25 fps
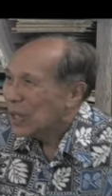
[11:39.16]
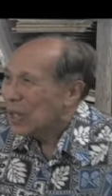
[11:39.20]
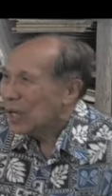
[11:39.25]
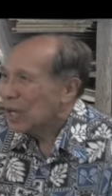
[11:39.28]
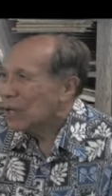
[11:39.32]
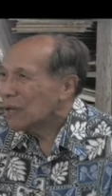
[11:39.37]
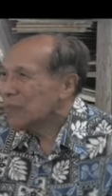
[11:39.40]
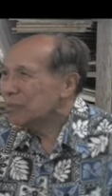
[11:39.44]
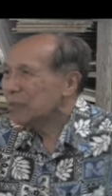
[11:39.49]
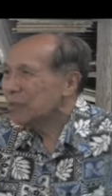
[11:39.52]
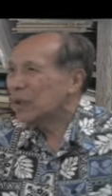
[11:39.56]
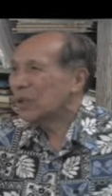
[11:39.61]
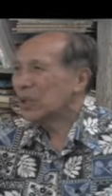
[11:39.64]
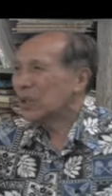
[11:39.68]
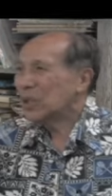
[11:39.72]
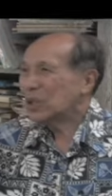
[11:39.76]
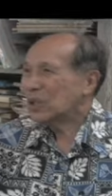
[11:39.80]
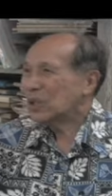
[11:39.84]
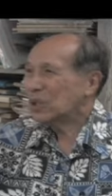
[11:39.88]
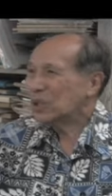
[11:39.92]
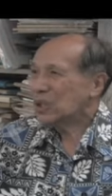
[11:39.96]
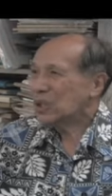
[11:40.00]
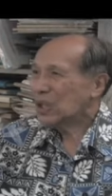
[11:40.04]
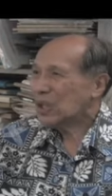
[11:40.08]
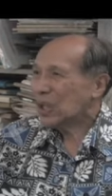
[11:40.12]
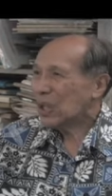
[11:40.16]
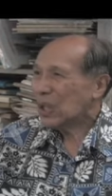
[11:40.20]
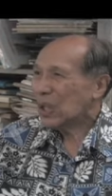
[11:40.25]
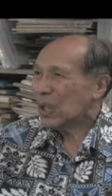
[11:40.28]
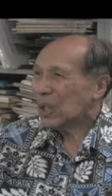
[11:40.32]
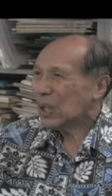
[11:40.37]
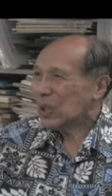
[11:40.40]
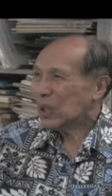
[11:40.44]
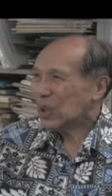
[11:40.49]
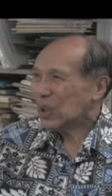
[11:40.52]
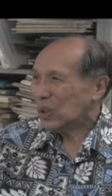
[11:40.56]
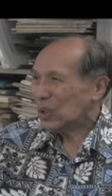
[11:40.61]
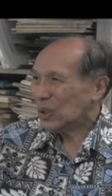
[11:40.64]
Airport in
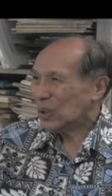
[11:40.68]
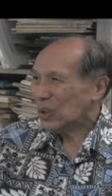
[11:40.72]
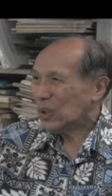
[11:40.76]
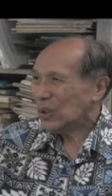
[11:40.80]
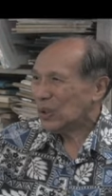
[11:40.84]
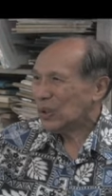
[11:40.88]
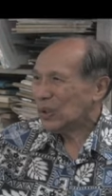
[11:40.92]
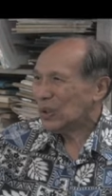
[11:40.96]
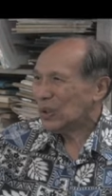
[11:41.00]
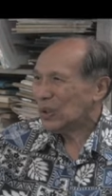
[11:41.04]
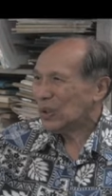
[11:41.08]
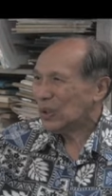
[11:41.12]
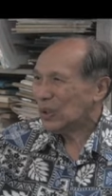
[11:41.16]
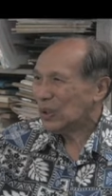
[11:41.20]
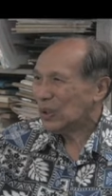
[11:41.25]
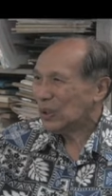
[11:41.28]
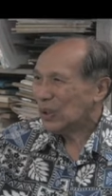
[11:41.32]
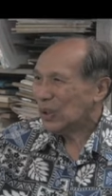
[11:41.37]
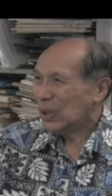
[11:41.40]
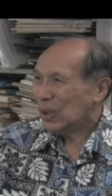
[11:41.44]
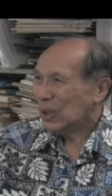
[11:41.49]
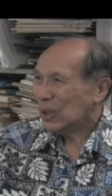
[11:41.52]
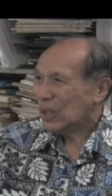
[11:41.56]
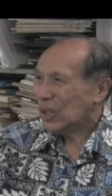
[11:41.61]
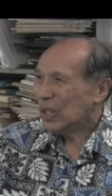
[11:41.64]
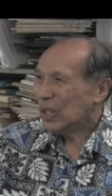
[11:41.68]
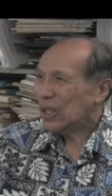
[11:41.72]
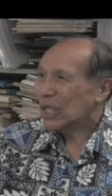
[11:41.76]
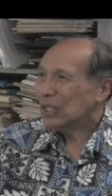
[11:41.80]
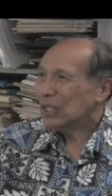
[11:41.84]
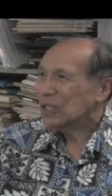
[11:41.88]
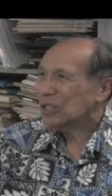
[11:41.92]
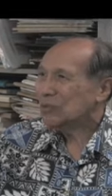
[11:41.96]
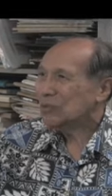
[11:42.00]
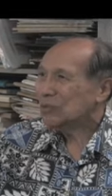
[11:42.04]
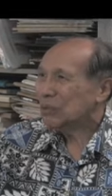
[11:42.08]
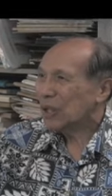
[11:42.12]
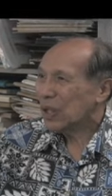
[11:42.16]
Chicago
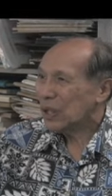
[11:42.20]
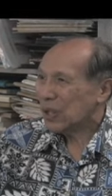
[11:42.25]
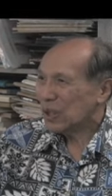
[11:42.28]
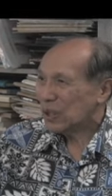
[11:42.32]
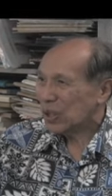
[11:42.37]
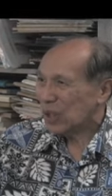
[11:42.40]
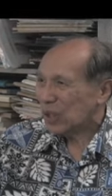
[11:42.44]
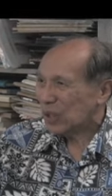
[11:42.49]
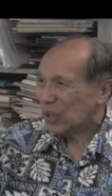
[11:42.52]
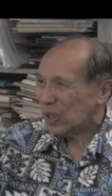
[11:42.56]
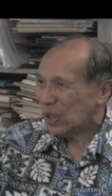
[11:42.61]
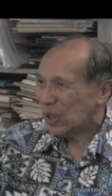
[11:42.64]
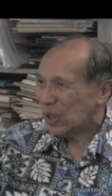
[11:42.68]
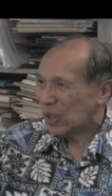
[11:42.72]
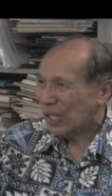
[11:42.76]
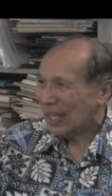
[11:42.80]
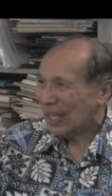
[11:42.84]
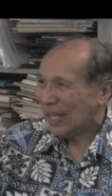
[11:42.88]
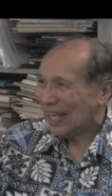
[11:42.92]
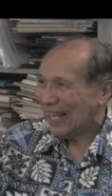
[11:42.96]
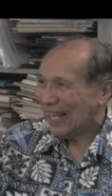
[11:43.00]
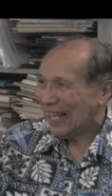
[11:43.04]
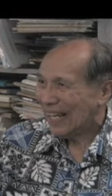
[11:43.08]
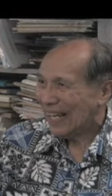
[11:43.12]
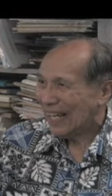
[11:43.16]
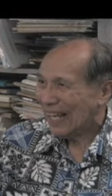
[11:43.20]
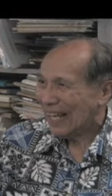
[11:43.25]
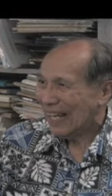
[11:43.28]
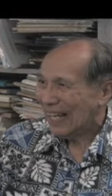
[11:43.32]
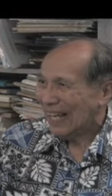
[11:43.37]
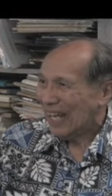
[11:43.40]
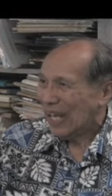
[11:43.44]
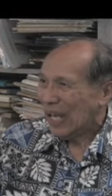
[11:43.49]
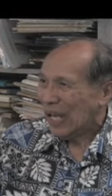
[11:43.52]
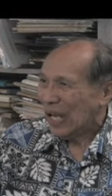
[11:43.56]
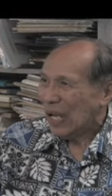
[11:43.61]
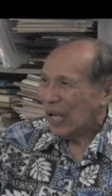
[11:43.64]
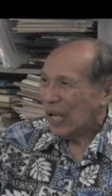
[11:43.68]
next month.
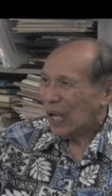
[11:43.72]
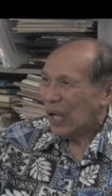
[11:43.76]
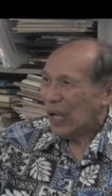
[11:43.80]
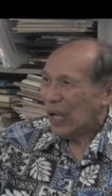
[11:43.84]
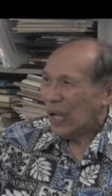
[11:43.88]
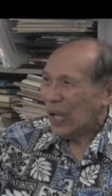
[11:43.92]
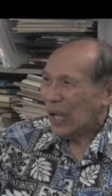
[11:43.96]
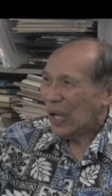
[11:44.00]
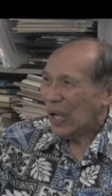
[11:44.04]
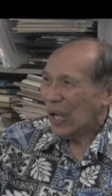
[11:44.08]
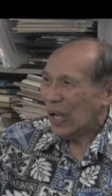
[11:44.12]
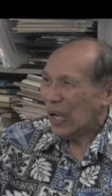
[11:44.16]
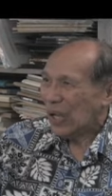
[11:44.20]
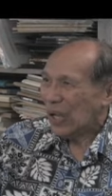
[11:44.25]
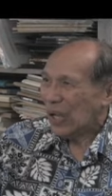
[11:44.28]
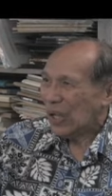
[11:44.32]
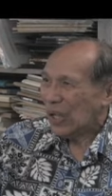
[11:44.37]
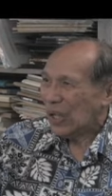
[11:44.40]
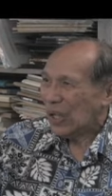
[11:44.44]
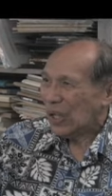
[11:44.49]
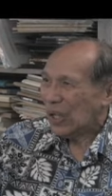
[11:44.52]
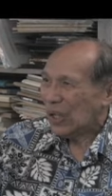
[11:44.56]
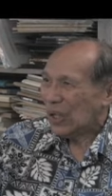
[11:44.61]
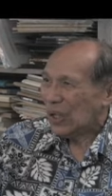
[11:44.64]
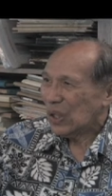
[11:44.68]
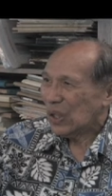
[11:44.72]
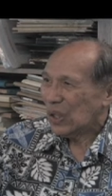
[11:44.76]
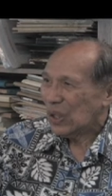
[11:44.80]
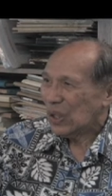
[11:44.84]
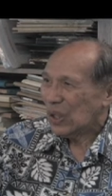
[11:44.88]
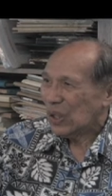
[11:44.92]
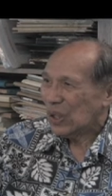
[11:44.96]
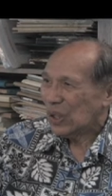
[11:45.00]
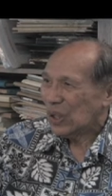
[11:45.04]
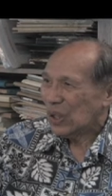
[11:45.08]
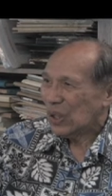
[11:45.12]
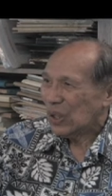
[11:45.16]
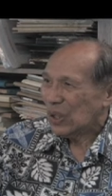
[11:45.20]
Mm-hmm. And I'll,
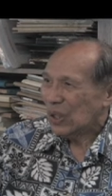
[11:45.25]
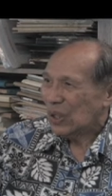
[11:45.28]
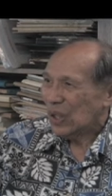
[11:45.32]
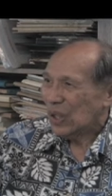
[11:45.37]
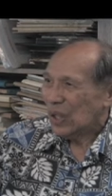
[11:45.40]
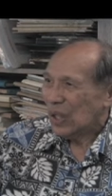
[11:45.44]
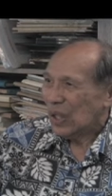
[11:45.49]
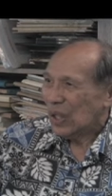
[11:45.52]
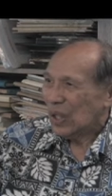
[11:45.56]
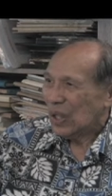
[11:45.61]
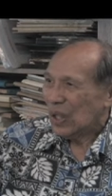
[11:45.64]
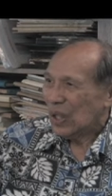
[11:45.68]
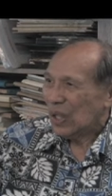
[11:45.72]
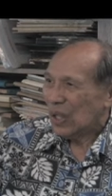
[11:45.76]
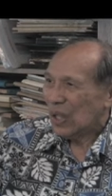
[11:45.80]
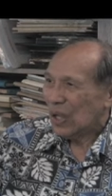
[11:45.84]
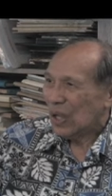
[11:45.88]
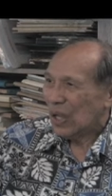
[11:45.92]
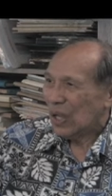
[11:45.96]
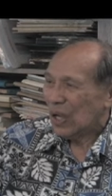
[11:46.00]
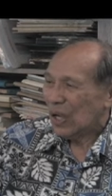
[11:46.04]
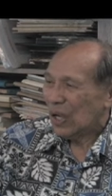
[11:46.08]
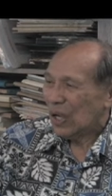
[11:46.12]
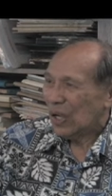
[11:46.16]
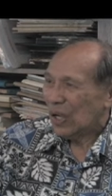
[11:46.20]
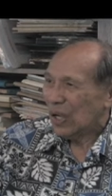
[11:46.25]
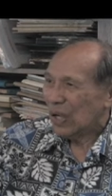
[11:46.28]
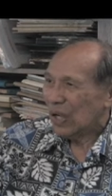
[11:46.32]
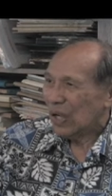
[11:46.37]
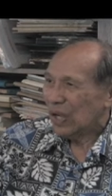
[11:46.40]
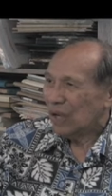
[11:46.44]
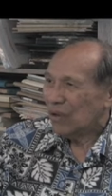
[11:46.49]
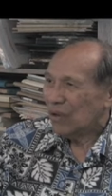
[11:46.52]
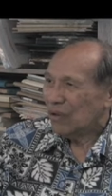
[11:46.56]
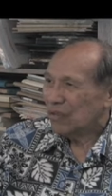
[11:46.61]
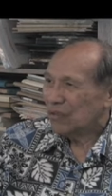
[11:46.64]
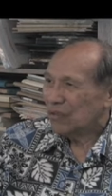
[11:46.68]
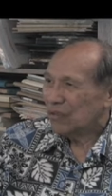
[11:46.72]
I'll
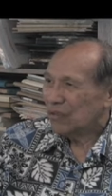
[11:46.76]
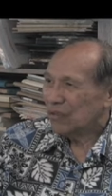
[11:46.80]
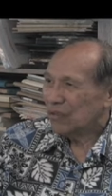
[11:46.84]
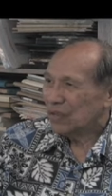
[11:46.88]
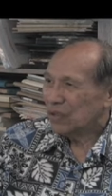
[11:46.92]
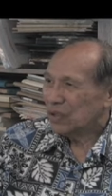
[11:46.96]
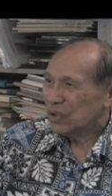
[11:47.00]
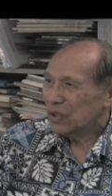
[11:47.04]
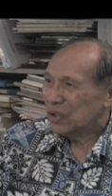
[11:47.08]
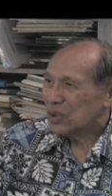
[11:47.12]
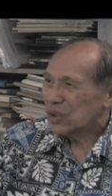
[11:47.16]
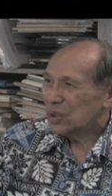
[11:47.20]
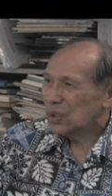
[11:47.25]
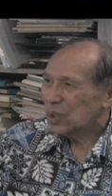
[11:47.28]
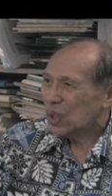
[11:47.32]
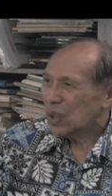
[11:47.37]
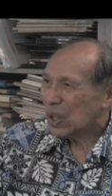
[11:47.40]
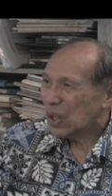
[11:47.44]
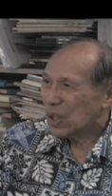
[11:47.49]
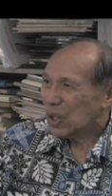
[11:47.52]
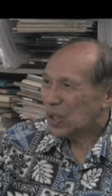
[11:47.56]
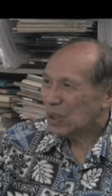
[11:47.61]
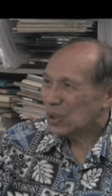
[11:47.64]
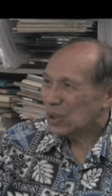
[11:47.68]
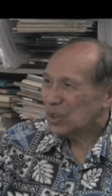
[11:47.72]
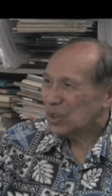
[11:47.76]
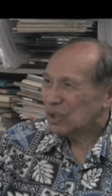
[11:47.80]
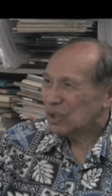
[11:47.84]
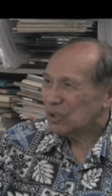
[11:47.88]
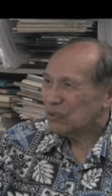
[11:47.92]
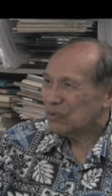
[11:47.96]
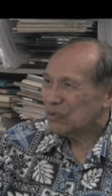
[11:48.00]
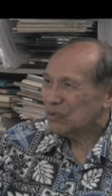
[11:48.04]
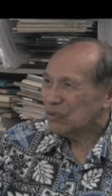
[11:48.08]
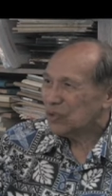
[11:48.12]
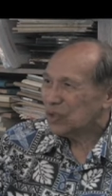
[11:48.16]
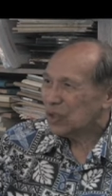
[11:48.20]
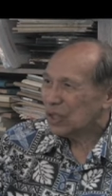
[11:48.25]
lay over for two hours.
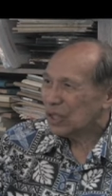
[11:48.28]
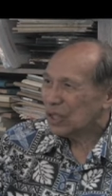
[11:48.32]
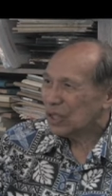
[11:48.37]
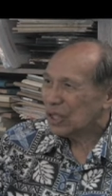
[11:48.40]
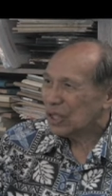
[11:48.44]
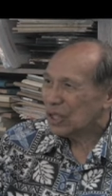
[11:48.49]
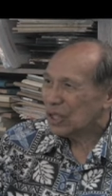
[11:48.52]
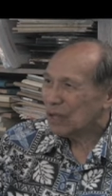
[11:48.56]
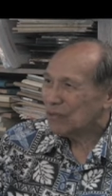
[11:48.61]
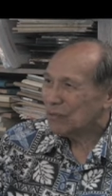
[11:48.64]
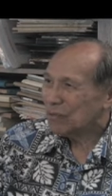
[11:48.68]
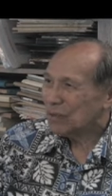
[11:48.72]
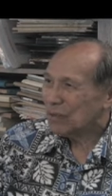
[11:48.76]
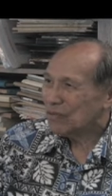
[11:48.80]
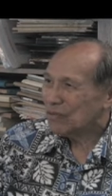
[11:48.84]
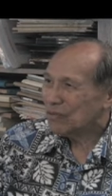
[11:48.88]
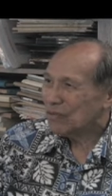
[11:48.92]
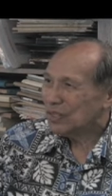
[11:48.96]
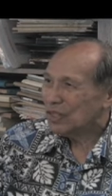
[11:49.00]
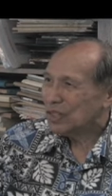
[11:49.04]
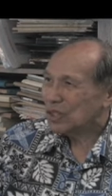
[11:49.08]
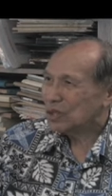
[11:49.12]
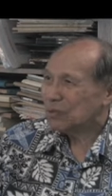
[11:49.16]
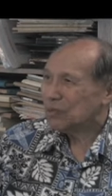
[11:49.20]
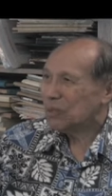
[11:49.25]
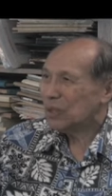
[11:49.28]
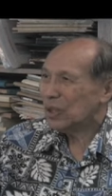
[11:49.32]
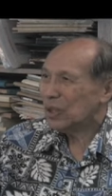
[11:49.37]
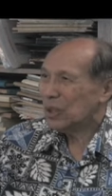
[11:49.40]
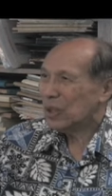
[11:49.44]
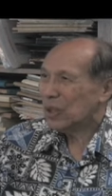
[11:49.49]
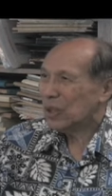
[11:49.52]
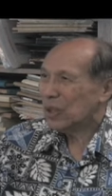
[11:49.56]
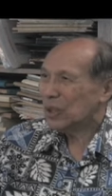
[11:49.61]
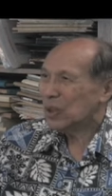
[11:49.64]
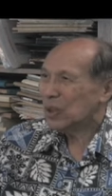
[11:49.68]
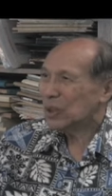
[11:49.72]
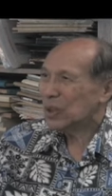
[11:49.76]
If you can come and visit
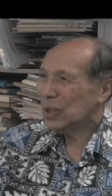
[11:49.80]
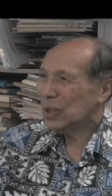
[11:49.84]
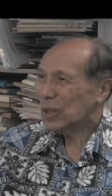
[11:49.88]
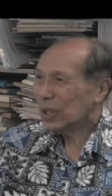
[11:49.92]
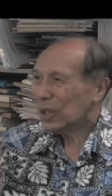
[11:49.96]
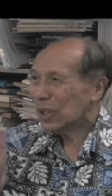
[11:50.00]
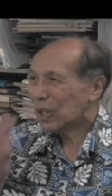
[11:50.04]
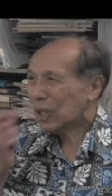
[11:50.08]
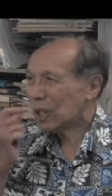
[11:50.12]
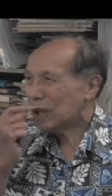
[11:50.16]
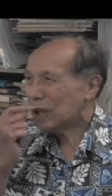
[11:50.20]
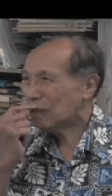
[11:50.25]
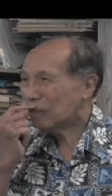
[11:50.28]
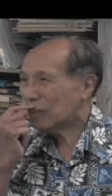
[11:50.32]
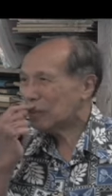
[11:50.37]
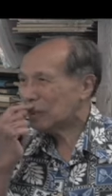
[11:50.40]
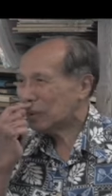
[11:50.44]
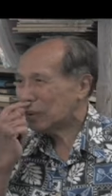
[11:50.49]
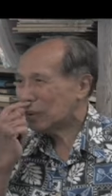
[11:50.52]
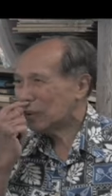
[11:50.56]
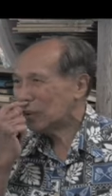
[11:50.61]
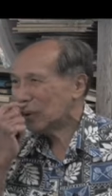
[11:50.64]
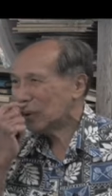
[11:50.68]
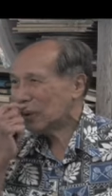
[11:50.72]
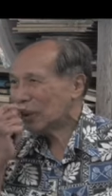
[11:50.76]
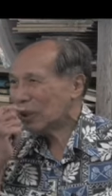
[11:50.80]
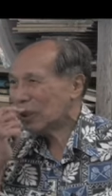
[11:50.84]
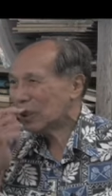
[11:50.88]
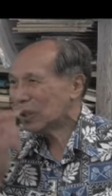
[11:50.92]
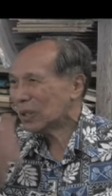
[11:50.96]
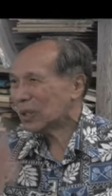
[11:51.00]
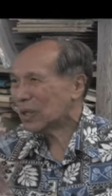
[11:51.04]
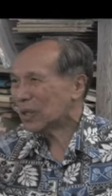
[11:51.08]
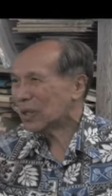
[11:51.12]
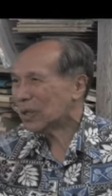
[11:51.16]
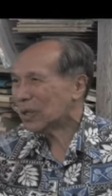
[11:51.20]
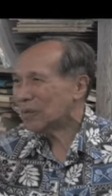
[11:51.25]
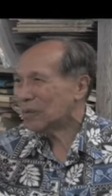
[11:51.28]
me at O'Hare Airport, we can
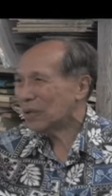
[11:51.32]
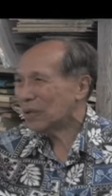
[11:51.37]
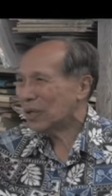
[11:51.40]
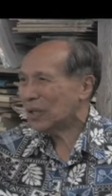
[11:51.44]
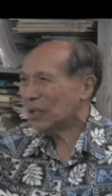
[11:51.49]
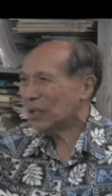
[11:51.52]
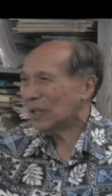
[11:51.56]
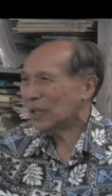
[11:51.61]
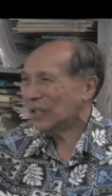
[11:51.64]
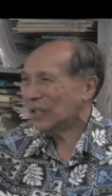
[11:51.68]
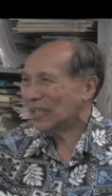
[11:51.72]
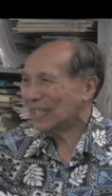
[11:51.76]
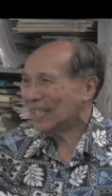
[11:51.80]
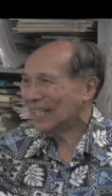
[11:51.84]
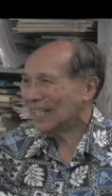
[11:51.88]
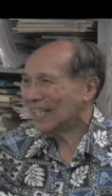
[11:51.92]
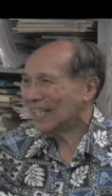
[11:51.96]
talk about it.